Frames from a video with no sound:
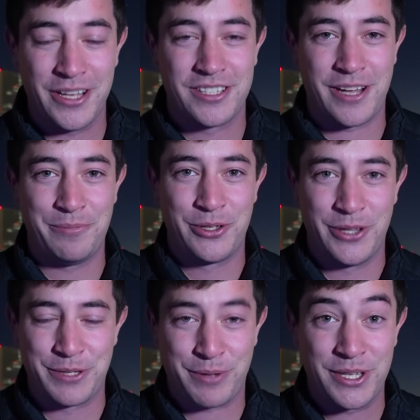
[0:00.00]
is come to
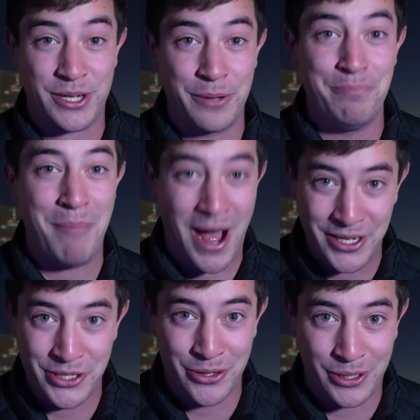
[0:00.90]
this place called
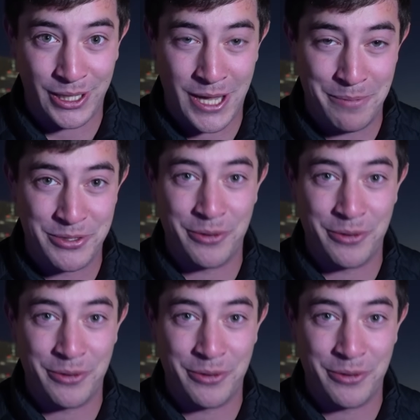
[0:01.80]
MANYO Club.